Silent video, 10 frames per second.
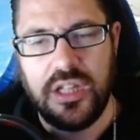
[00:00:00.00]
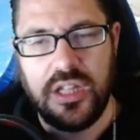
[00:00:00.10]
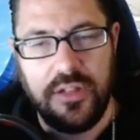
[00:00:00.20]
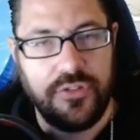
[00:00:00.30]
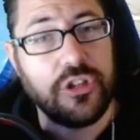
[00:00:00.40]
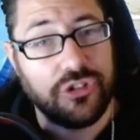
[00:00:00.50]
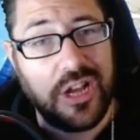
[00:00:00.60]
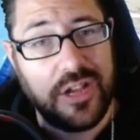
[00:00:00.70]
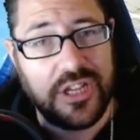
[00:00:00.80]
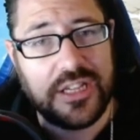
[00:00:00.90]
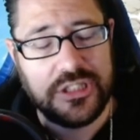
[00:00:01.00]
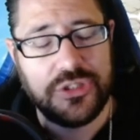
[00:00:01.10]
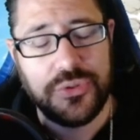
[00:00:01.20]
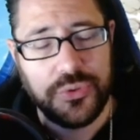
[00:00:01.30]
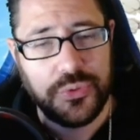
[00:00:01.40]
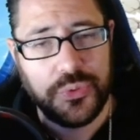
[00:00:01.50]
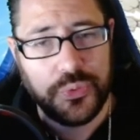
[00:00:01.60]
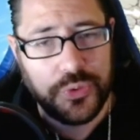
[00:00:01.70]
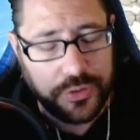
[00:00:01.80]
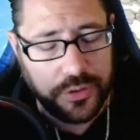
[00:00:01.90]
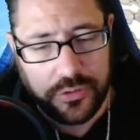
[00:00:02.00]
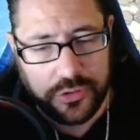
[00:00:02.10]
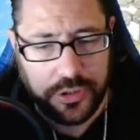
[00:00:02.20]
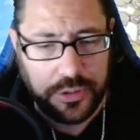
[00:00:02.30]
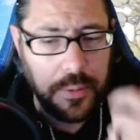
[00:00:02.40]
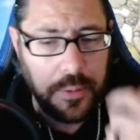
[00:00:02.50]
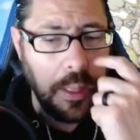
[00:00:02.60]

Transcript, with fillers: if you can drive check into the critical trigger.